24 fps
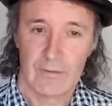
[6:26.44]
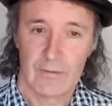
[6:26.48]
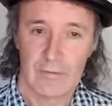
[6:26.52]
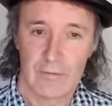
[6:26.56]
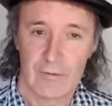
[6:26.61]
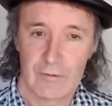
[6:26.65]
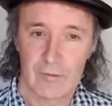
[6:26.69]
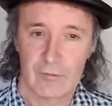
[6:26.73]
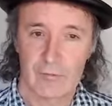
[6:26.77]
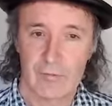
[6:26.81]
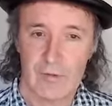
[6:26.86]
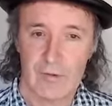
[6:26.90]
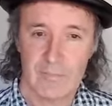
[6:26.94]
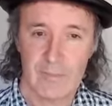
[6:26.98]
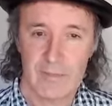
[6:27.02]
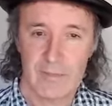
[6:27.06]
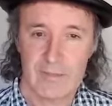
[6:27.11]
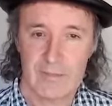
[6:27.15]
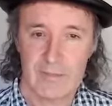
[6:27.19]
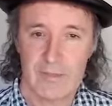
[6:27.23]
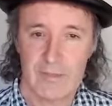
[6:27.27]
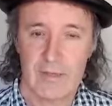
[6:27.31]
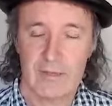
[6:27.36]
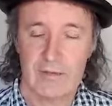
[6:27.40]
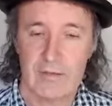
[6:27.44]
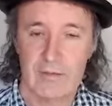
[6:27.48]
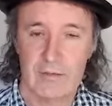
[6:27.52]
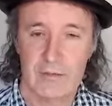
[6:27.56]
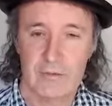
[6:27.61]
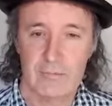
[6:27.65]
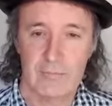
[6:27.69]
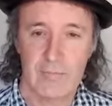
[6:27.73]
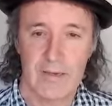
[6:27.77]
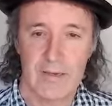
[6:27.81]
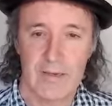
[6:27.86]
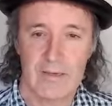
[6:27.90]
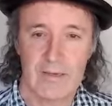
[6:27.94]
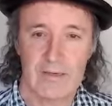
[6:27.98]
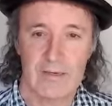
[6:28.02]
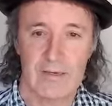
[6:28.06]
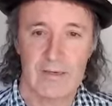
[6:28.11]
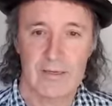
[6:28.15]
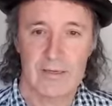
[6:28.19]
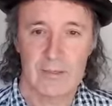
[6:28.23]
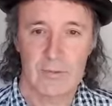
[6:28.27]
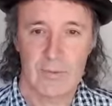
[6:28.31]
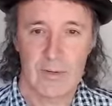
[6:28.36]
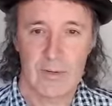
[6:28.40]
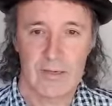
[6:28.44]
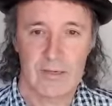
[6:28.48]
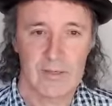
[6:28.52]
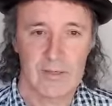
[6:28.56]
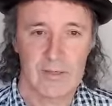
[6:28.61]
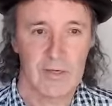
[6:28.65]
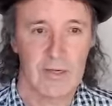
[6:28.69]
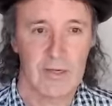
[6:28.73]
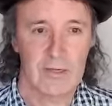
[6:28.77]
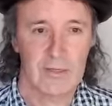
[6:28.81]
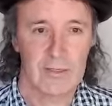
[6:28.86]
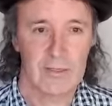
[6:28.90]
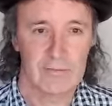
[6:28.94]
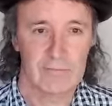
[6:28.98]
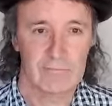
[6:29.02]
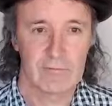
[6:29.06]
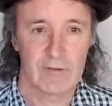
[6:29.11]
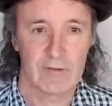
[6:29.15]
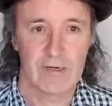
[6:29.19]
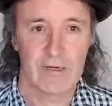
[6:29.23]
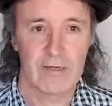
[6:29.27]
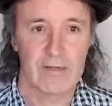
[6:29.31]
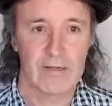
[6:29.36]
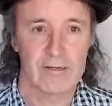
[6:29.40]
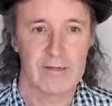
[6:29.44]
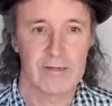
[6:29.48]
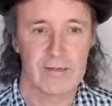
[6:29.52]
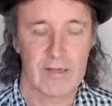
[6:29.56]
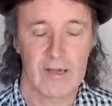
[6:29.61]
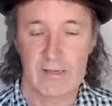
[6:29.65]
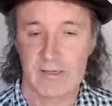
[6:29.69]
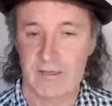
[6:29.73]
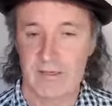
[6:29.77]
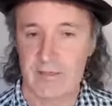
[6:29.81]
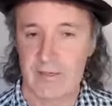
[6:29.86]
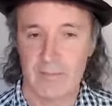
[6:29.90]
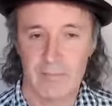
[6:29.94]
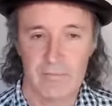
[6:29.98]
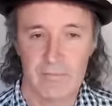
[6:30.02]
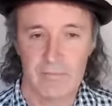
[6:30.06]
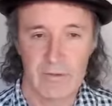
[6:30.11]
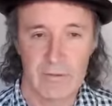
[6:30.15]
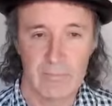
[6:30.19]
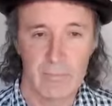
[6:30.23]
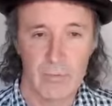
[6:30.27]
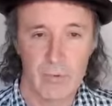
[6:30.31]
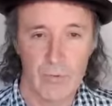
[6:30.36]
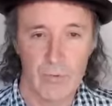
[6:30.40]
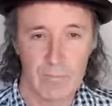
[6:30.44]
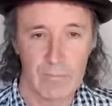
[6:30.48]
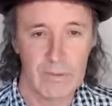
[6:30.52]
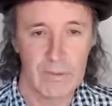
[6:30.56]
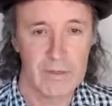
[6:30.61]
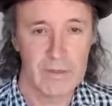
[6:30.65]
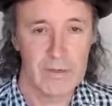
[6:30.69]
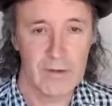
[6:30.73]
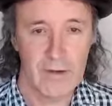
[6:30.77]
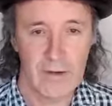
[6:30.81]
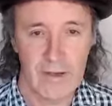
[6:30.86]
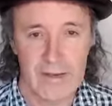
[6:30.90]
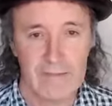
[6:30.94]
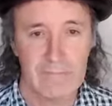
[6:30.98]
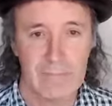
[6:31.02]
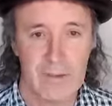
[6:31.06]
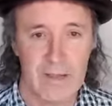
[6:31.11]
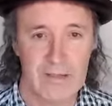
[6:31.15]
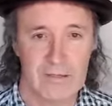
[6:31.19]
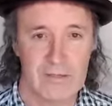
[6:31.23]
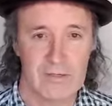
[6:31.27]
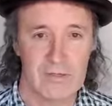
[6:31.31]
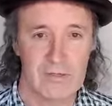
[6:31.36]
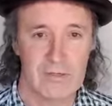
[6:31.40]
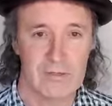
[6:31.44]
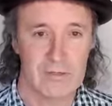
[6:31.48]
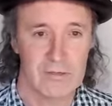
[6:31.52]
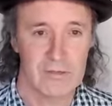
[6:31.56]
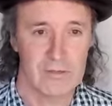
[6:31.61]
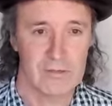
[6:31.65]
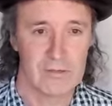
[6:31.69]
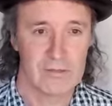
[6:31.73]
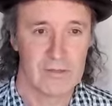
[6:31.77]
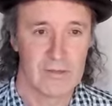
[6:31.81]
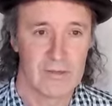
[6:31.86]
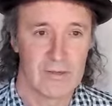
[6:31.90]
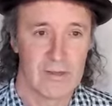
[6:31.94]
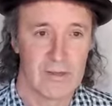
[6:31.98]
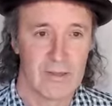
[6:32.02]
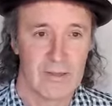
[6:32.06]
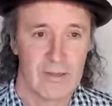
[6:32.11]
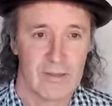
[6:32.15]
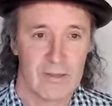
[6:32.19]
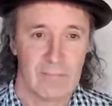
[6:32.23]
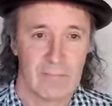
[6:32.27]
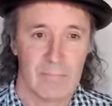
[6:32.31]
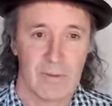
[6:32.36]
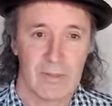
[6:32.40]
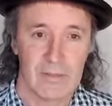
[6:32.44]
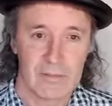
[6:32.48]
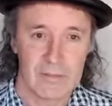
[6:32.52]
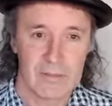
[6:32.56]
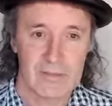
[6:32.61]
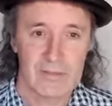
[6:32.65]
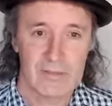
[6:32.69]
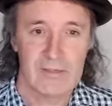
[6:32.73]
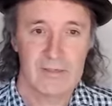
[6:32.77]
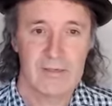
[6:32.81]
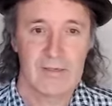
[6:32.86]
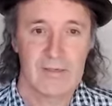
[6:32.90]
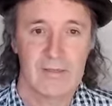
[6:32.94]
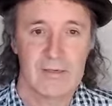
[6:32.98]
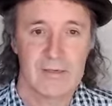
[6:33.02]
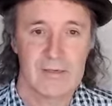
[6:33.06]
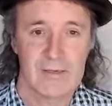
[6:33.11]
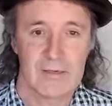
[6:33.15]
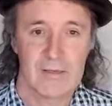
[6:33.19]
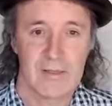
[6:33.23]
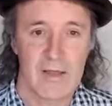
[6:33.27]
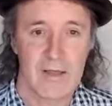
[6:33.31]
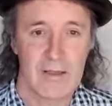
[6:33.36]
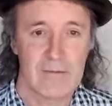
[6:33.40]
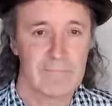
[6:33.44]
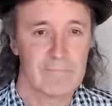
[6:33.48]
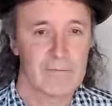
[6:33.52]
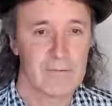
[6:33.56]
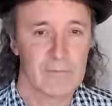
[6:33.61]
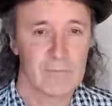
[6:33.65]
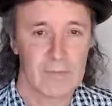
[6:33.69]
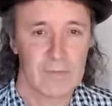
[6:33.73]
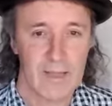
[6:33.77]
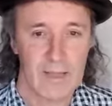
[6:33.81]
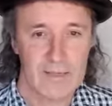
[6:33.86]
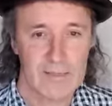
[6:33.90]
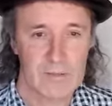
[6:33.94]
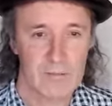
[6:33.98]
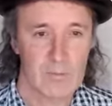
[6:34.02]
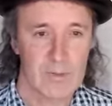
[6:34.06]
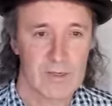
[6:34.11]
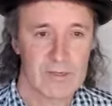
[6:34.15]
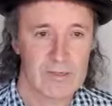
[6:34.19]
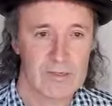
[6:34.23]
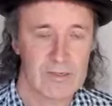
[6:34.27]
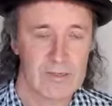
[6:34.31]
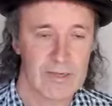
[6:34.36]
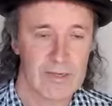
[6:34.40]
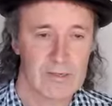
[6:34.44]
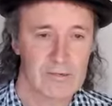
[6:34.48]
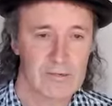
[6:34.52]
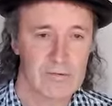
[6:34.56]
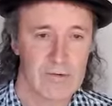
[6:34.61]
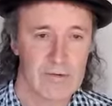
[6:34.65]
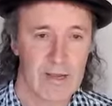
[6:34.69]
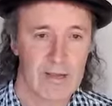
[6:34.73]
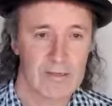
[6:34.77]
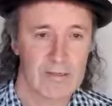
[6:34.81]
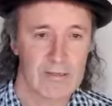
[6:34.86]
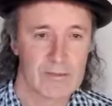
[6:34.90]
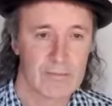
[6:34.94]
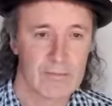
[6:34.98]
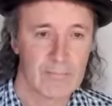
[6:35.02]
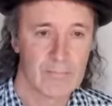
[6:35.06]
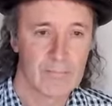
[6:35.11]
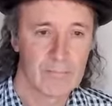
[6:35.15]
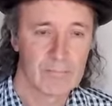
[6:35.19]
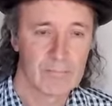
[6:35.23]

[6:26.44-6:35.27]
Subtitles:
The three bits that do make it into our cycle of readings are some of the more benign passages. But listen to this line from last week's extract.